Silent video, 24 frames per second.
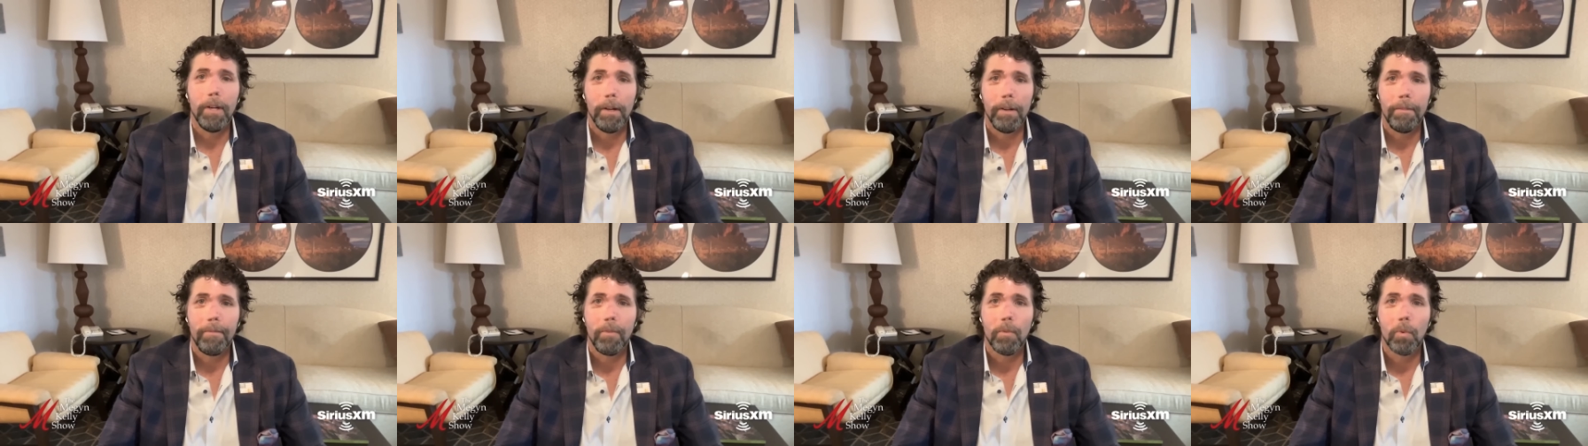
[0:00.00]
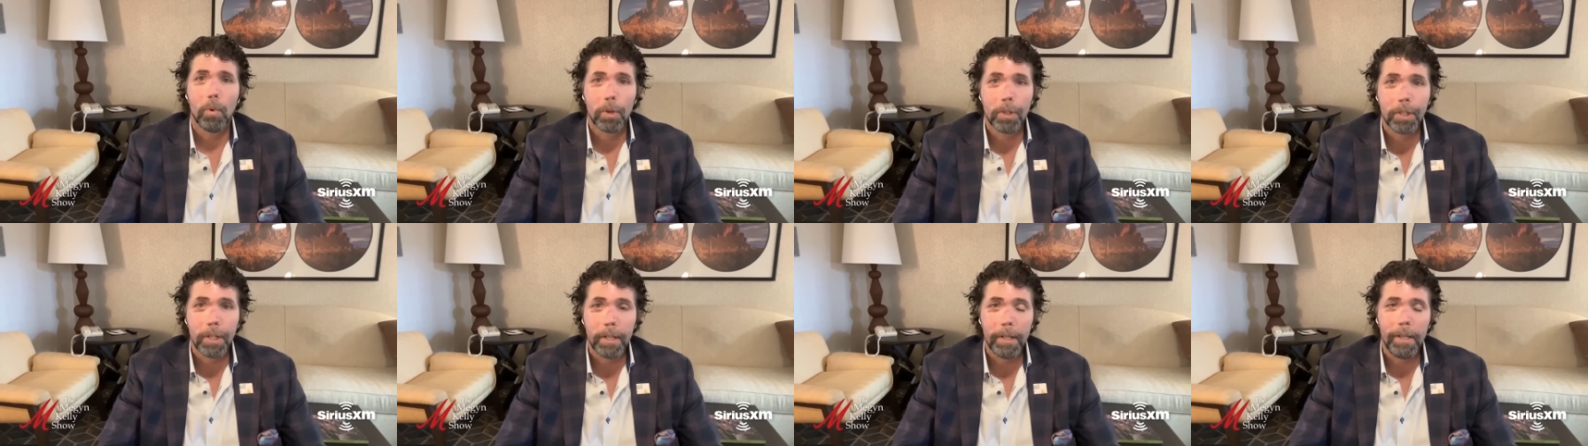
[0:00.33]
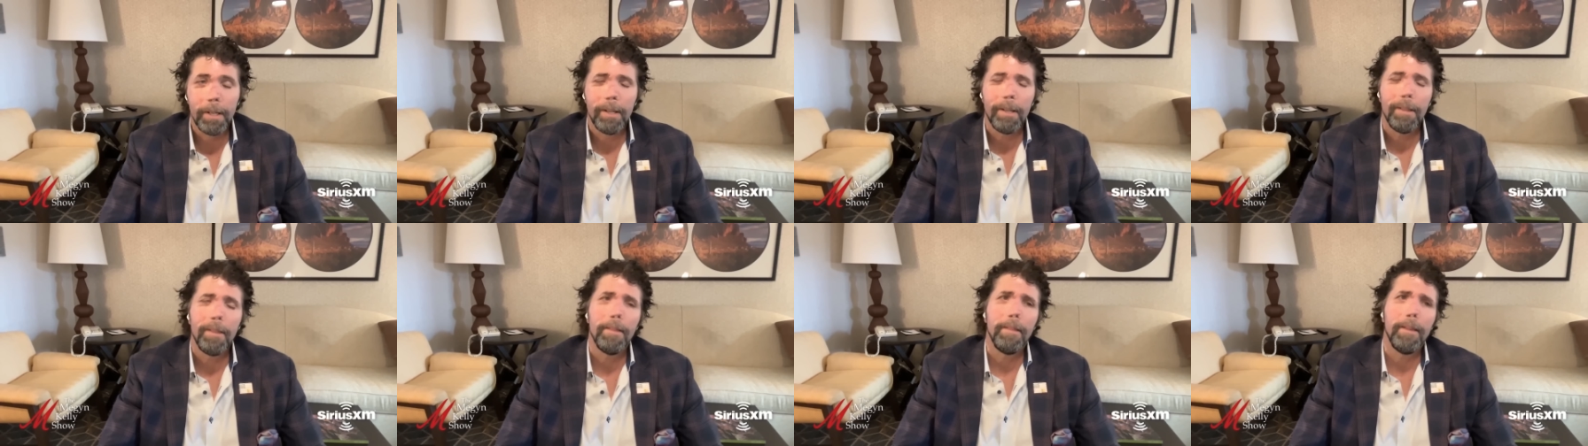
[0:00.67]
very
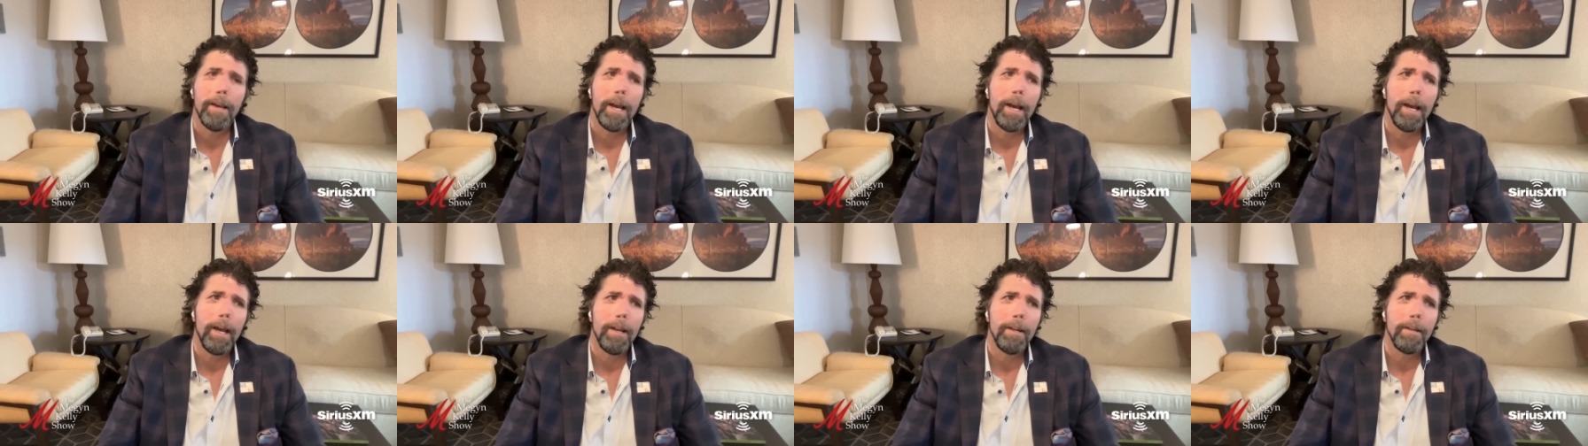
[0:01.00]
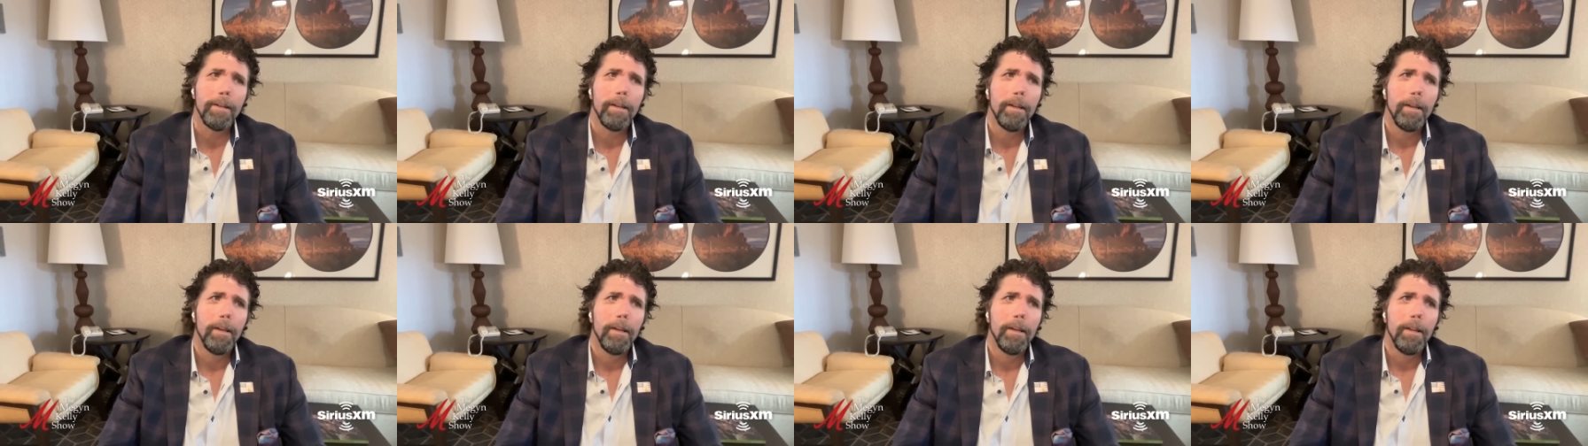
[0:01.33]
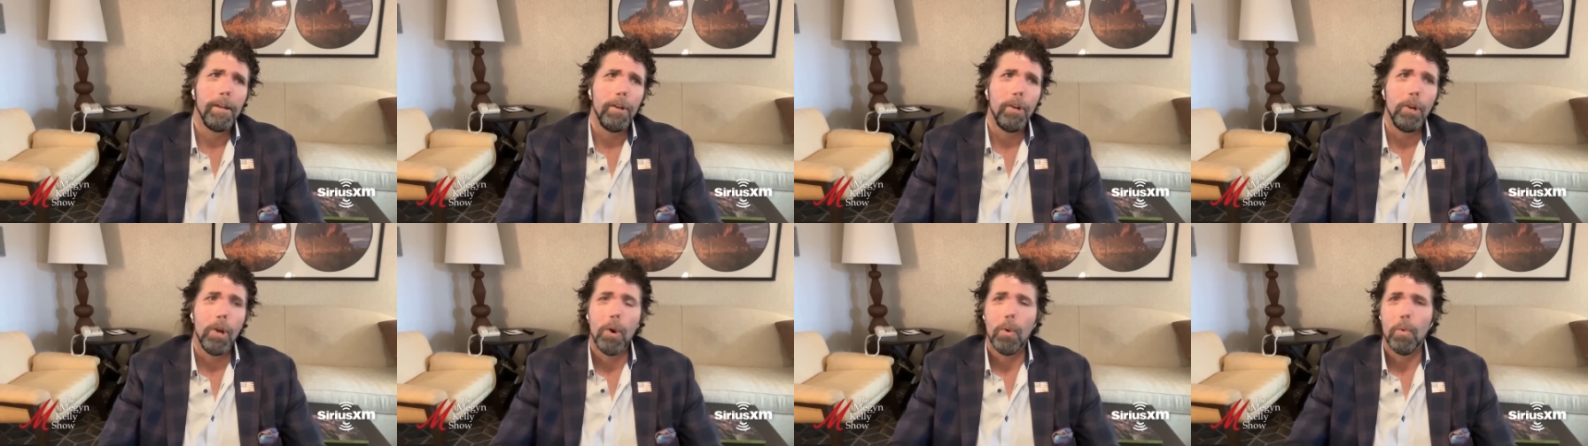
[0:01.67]
fortunate that
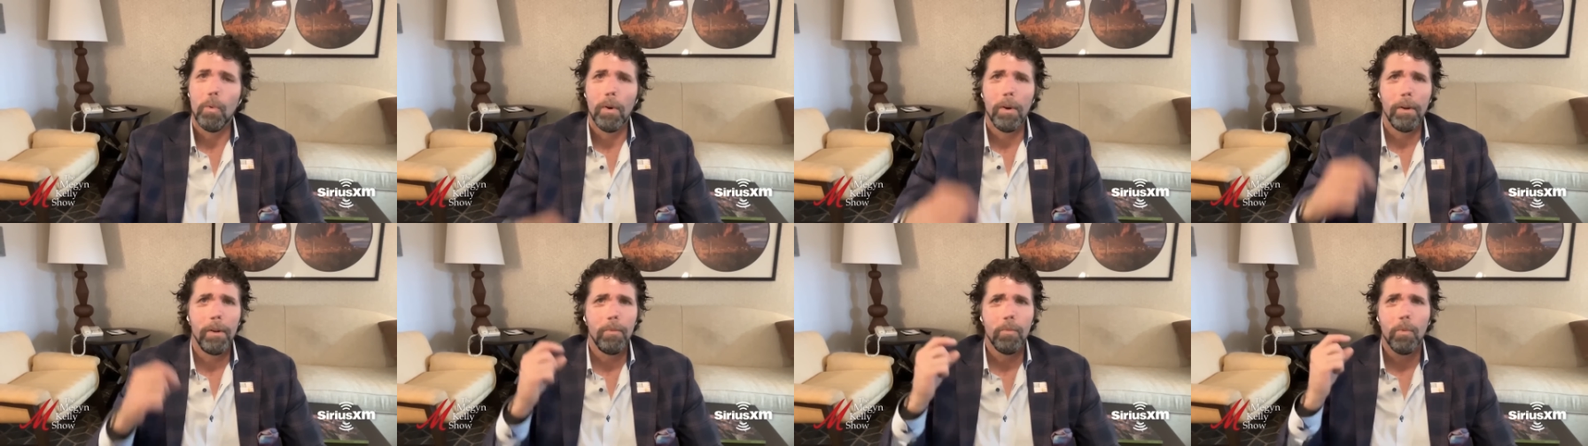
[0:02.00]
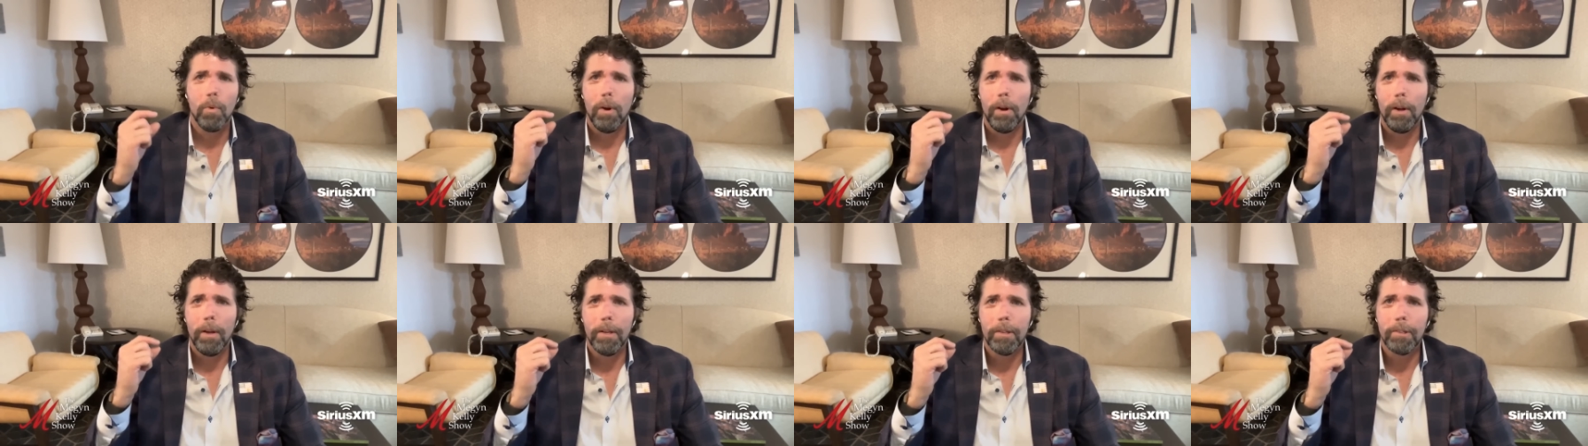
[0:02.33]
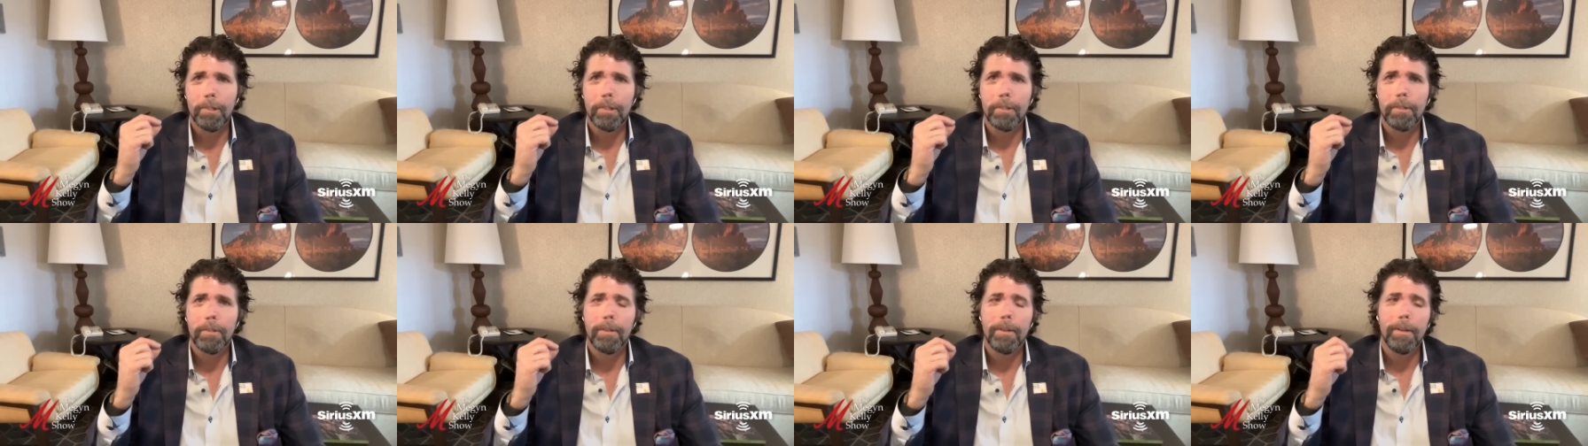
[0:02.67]
no one
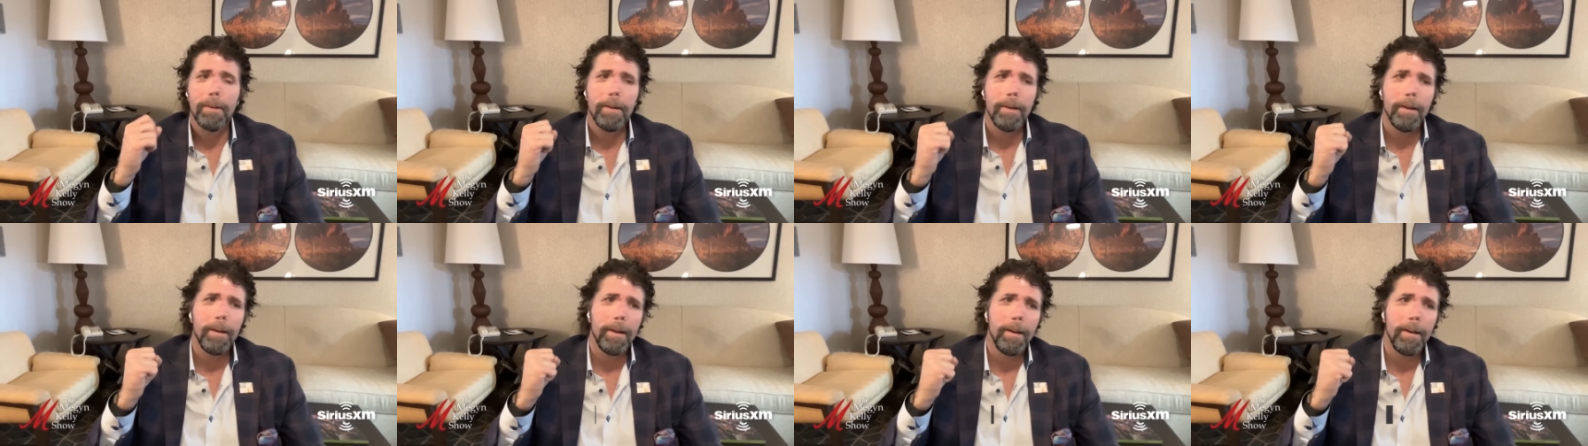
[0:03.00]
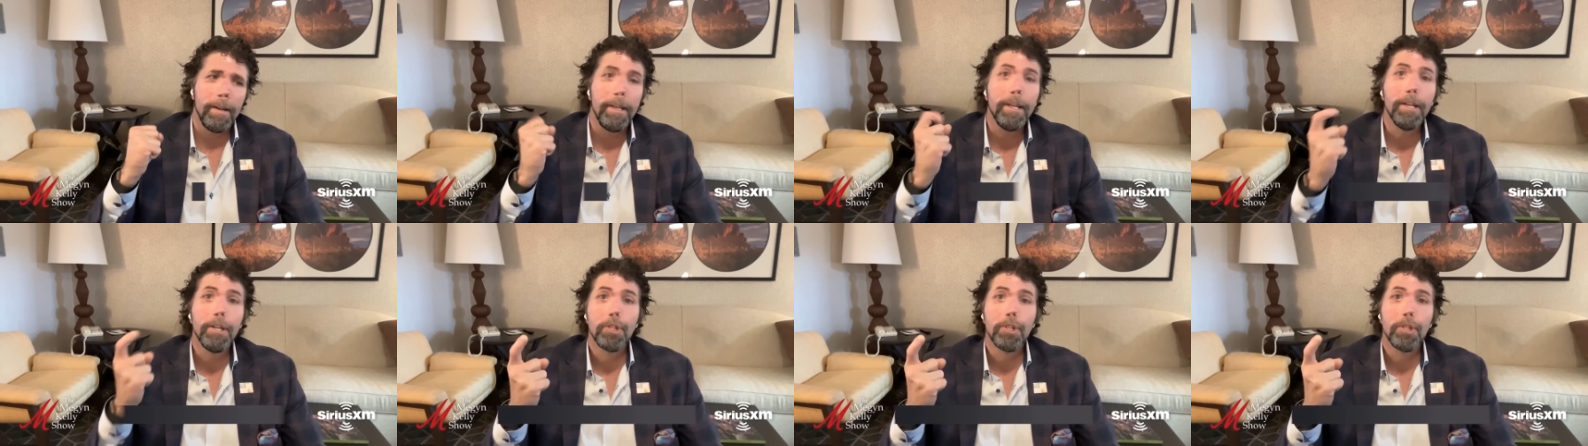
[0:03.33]
was uh,